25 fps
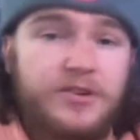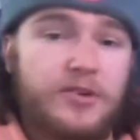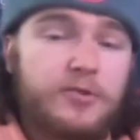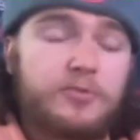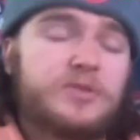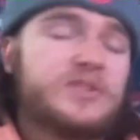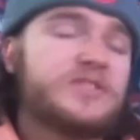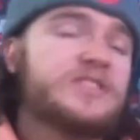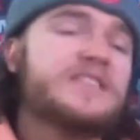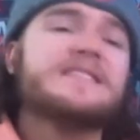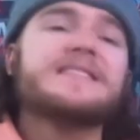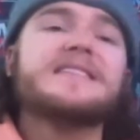
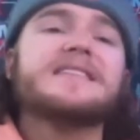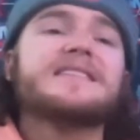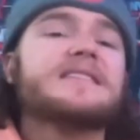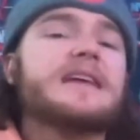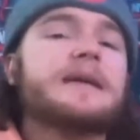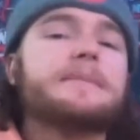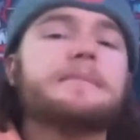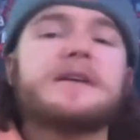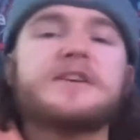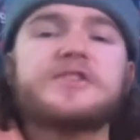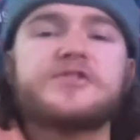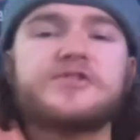We're seeing the
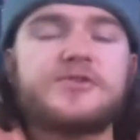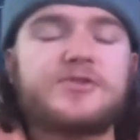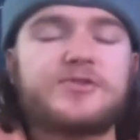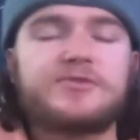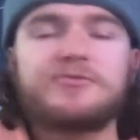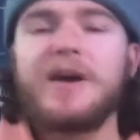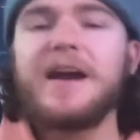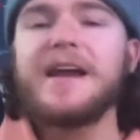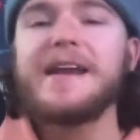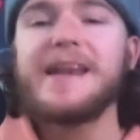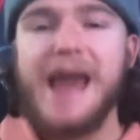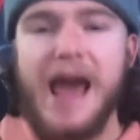same issues
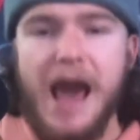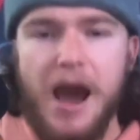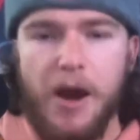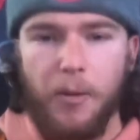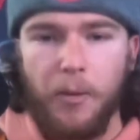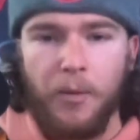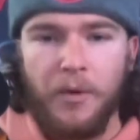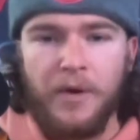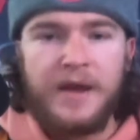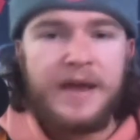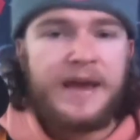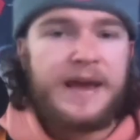right
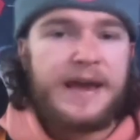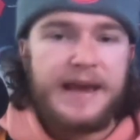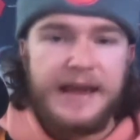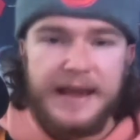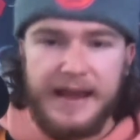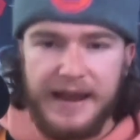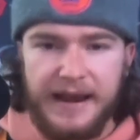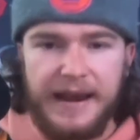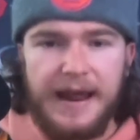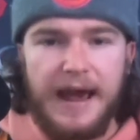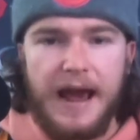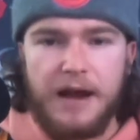now
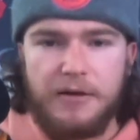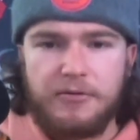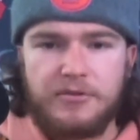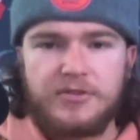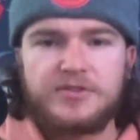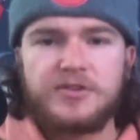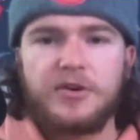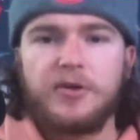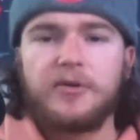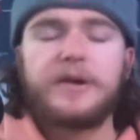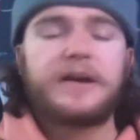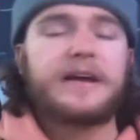in
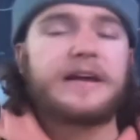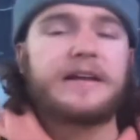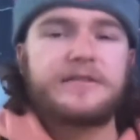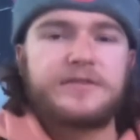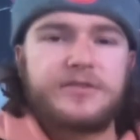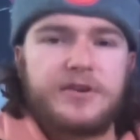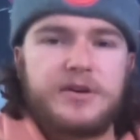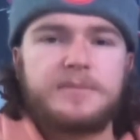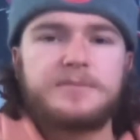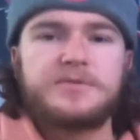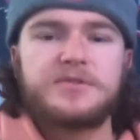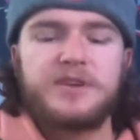Arizona in
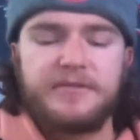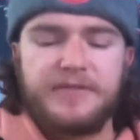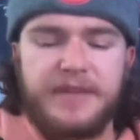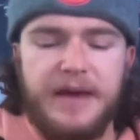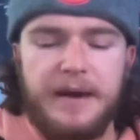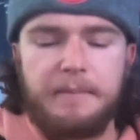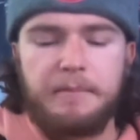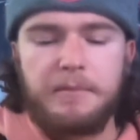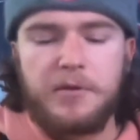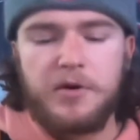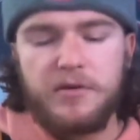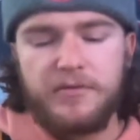terms of
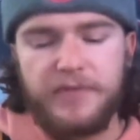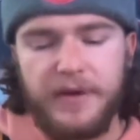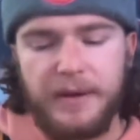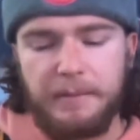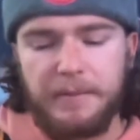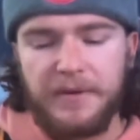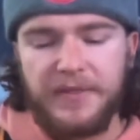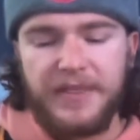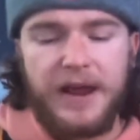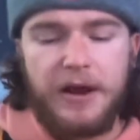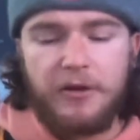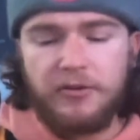them moving.
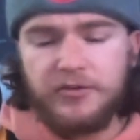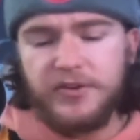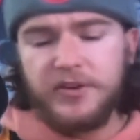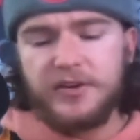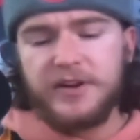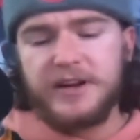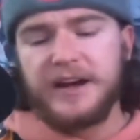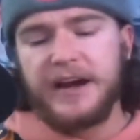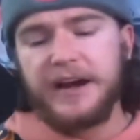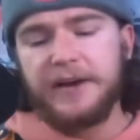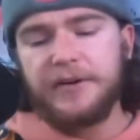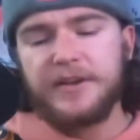But the Arizona
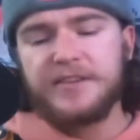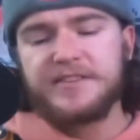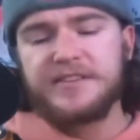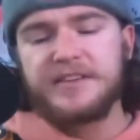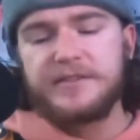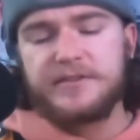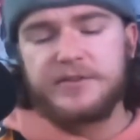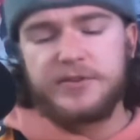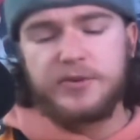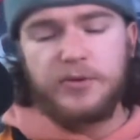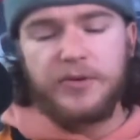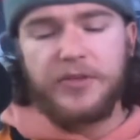Coyotes
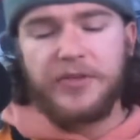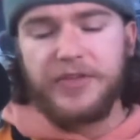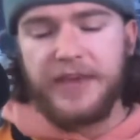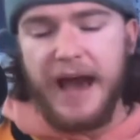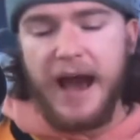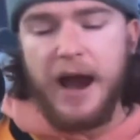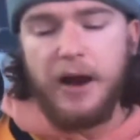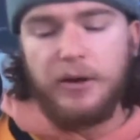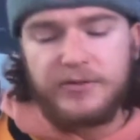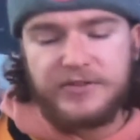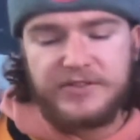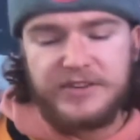in
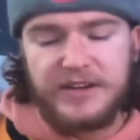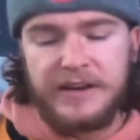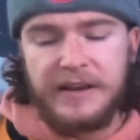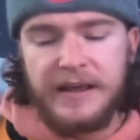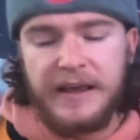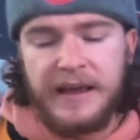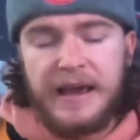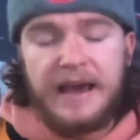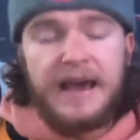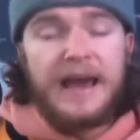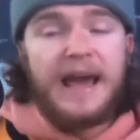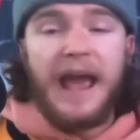2000
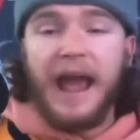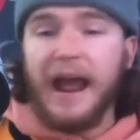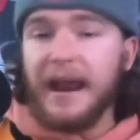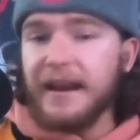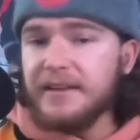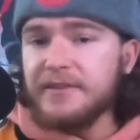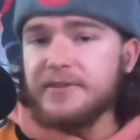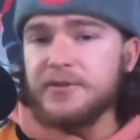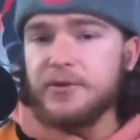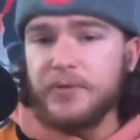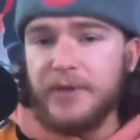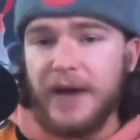and
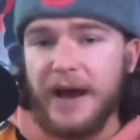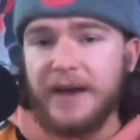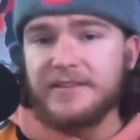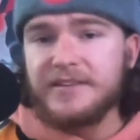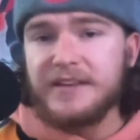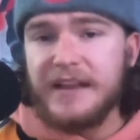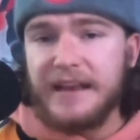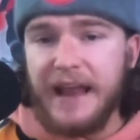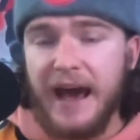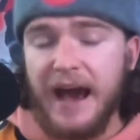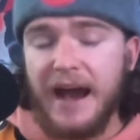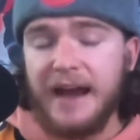in
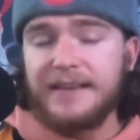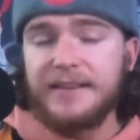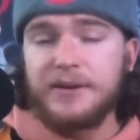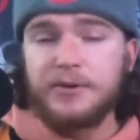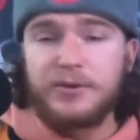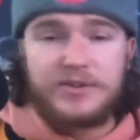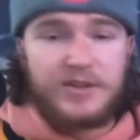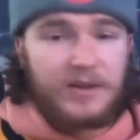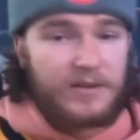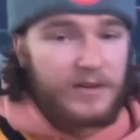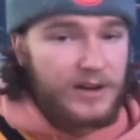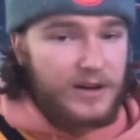2009, there
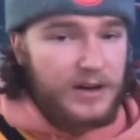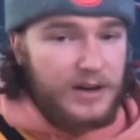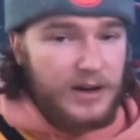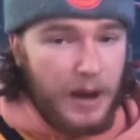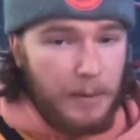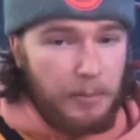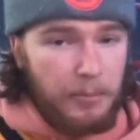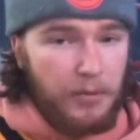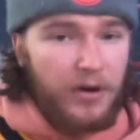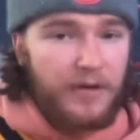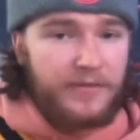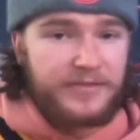was a
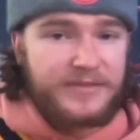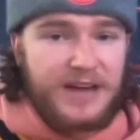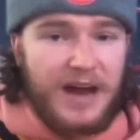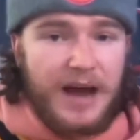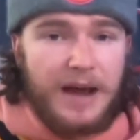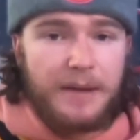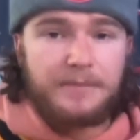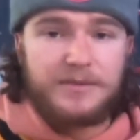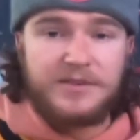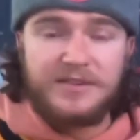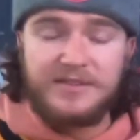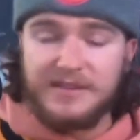couple of
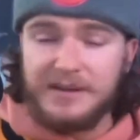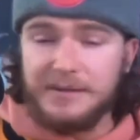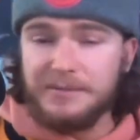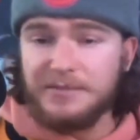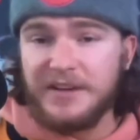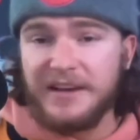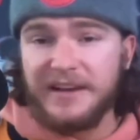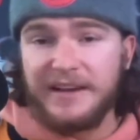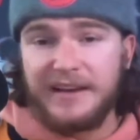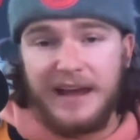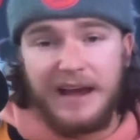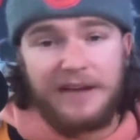times, it seems
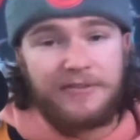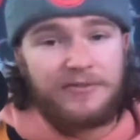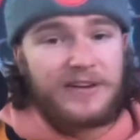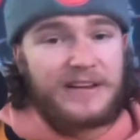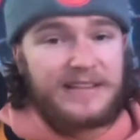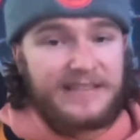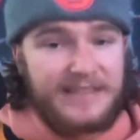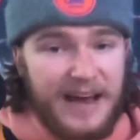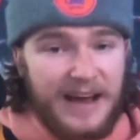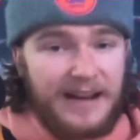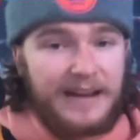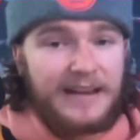like every
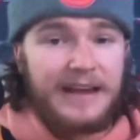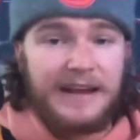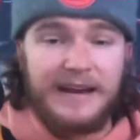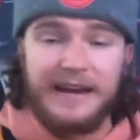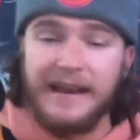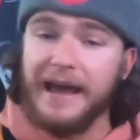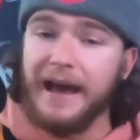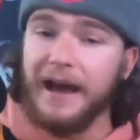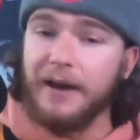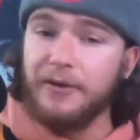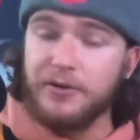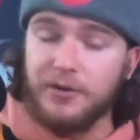decade
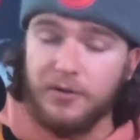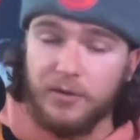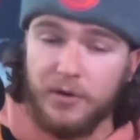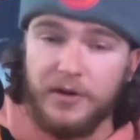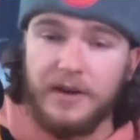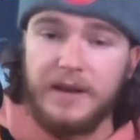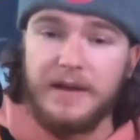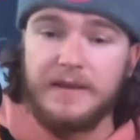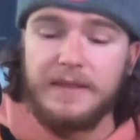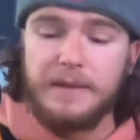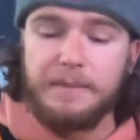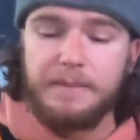now, you're
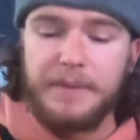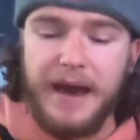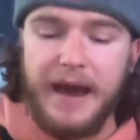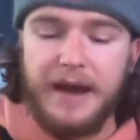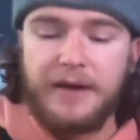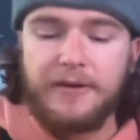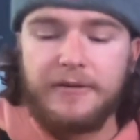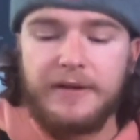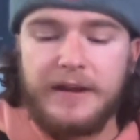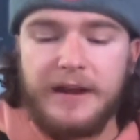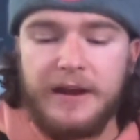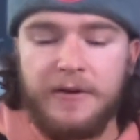looking at the
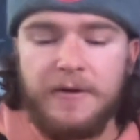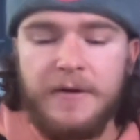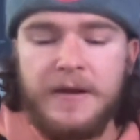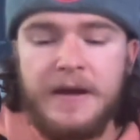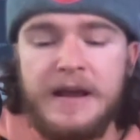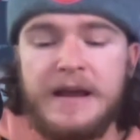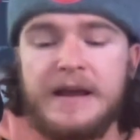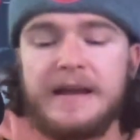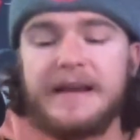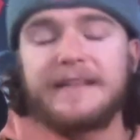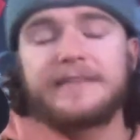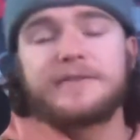pattern here.
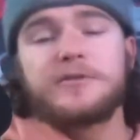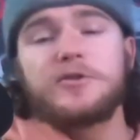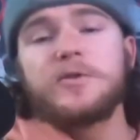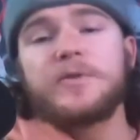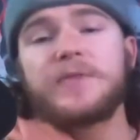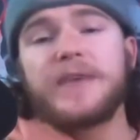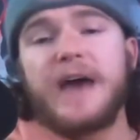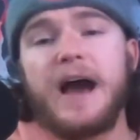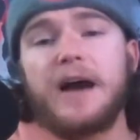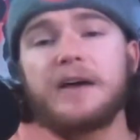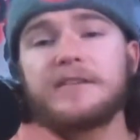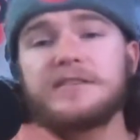In
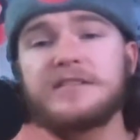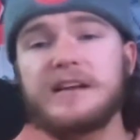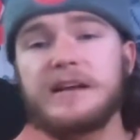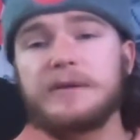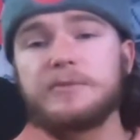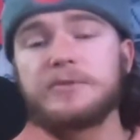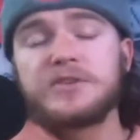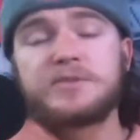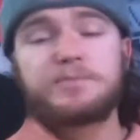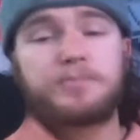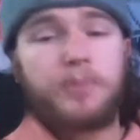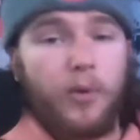2000,
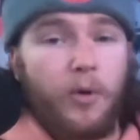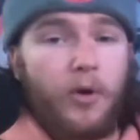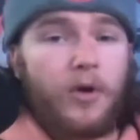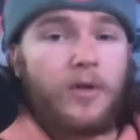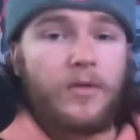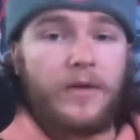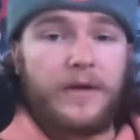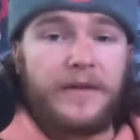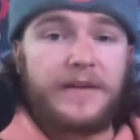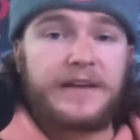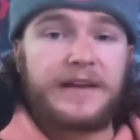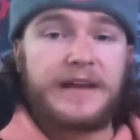it was
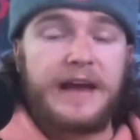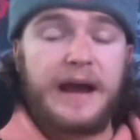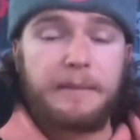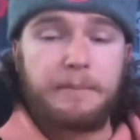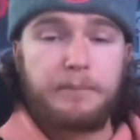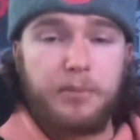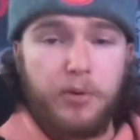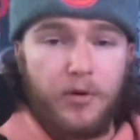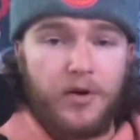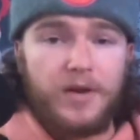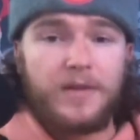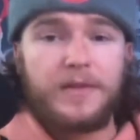Portland again.
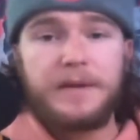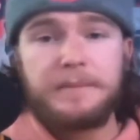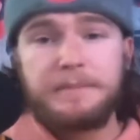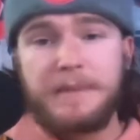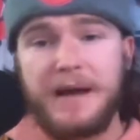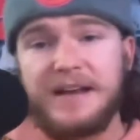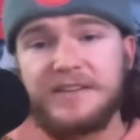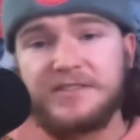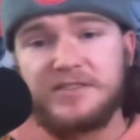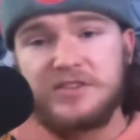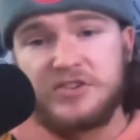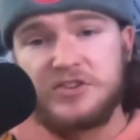Portland,
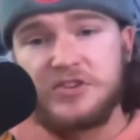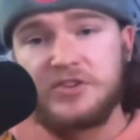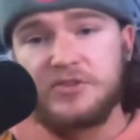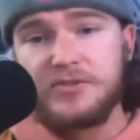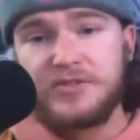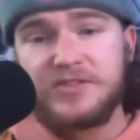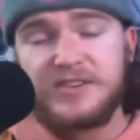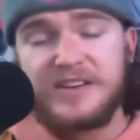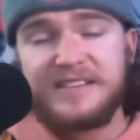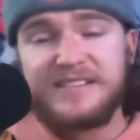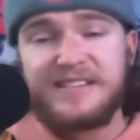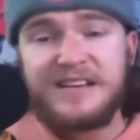
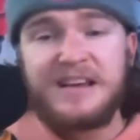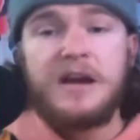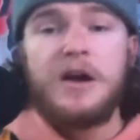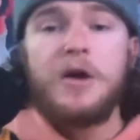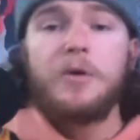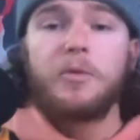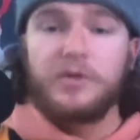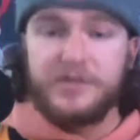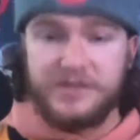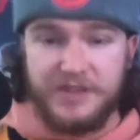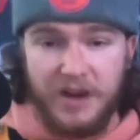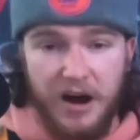Massachusetts
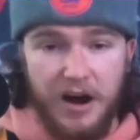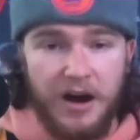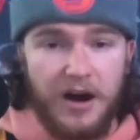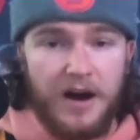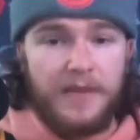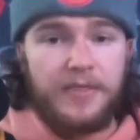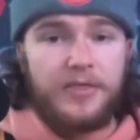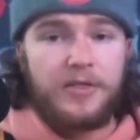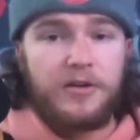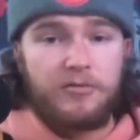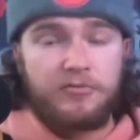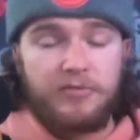was
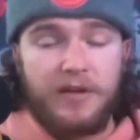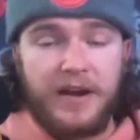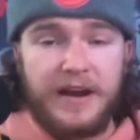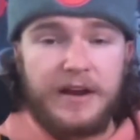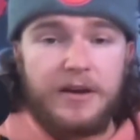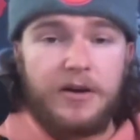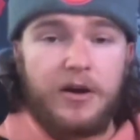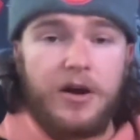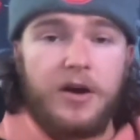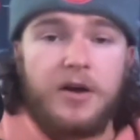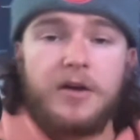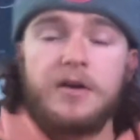on the
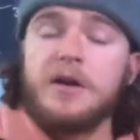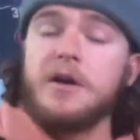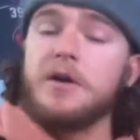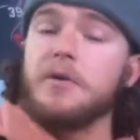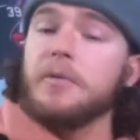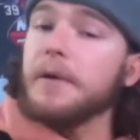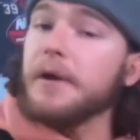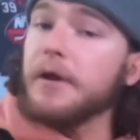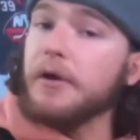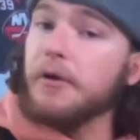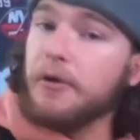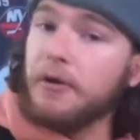radar.
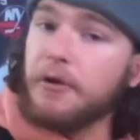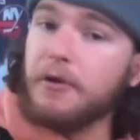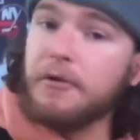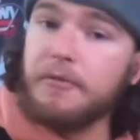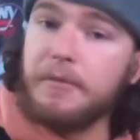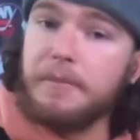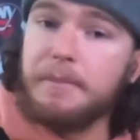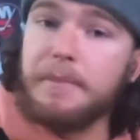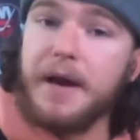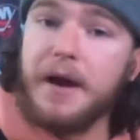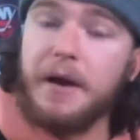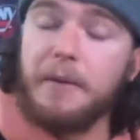We heard
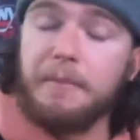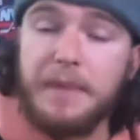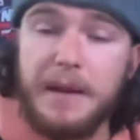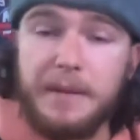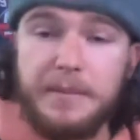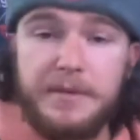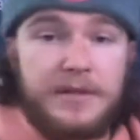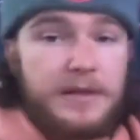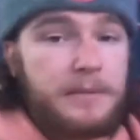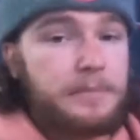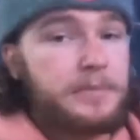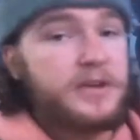about
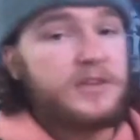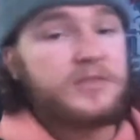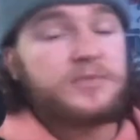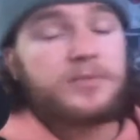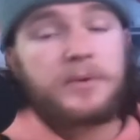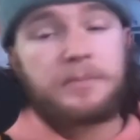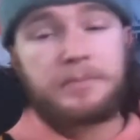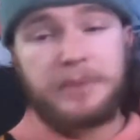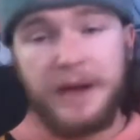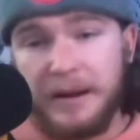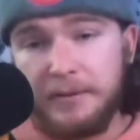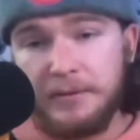maybe the
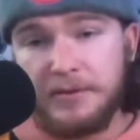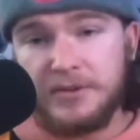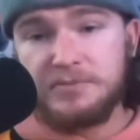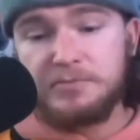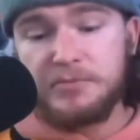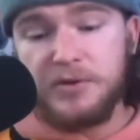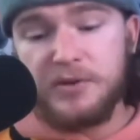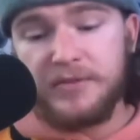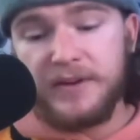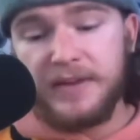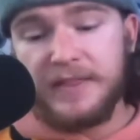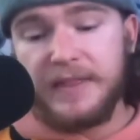Pittsburgh Penguins
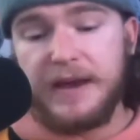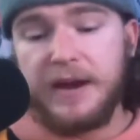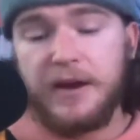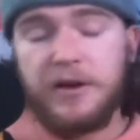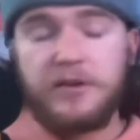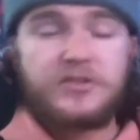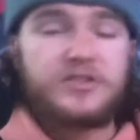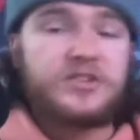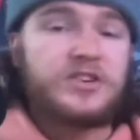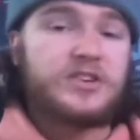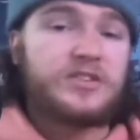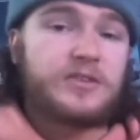moving
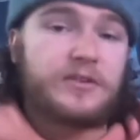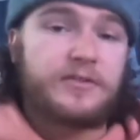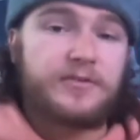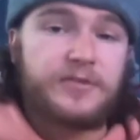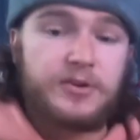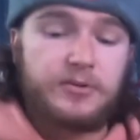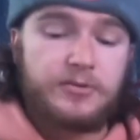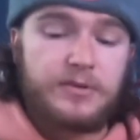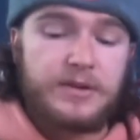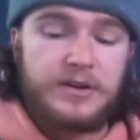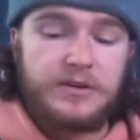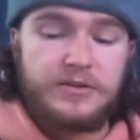there just a
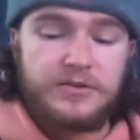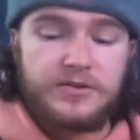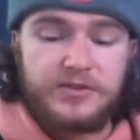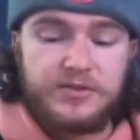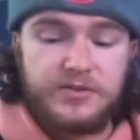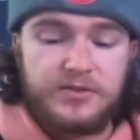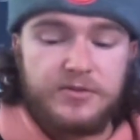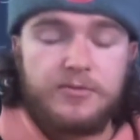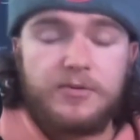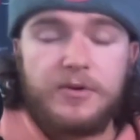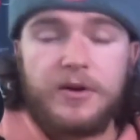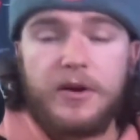few years
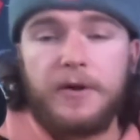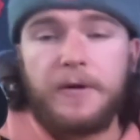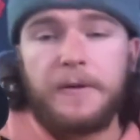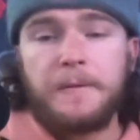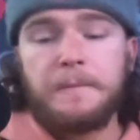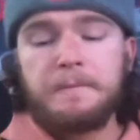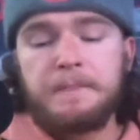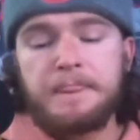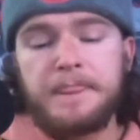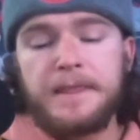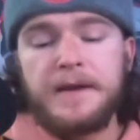sooner.